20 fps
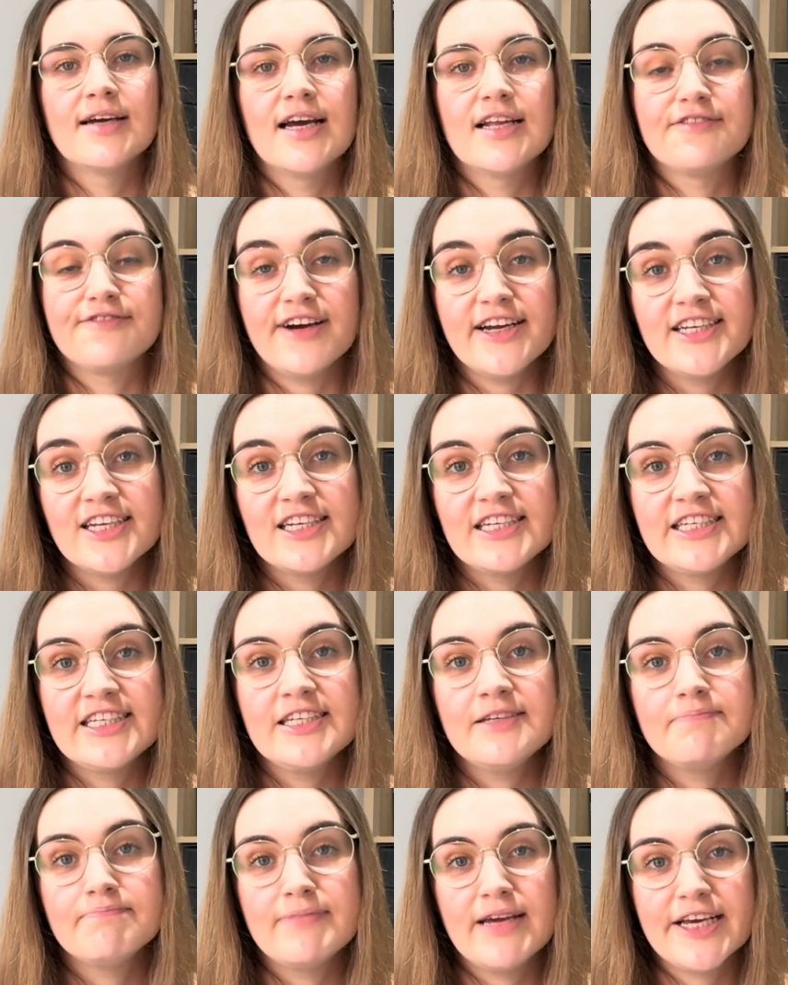And
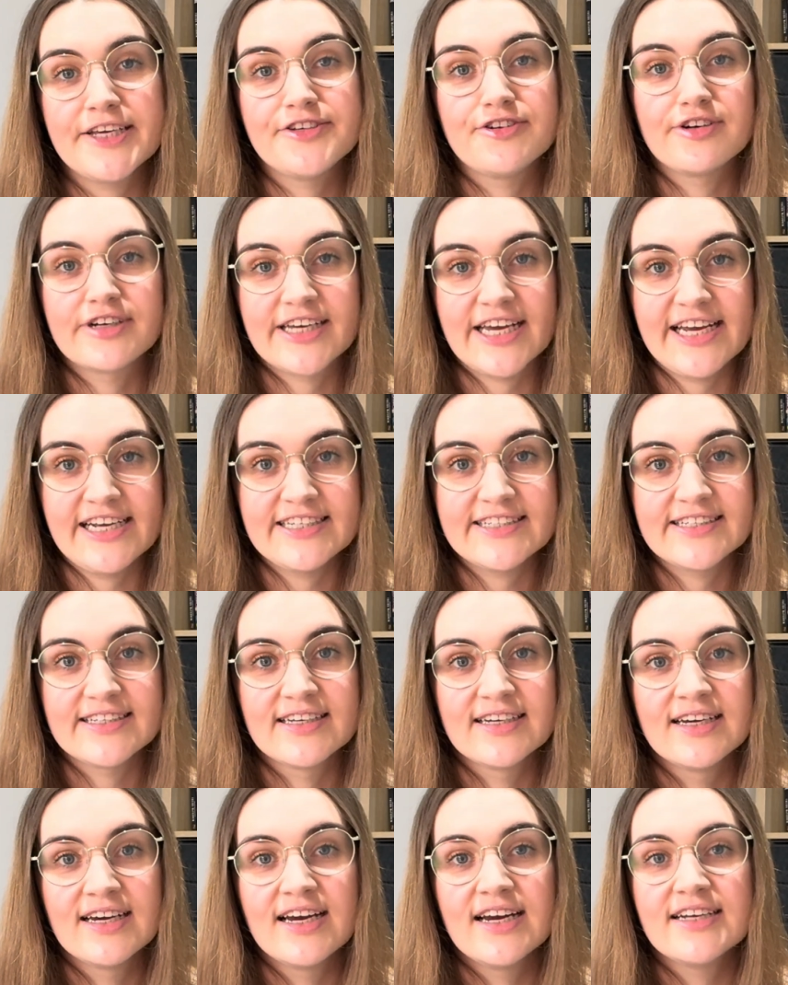finally, make your case.
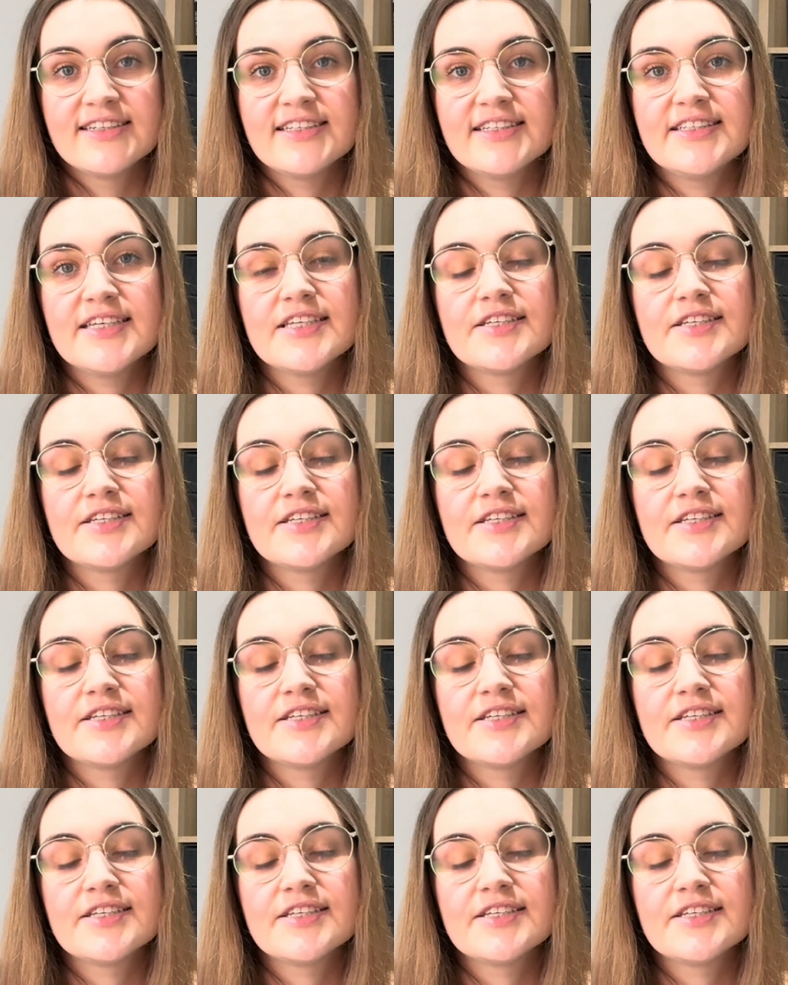This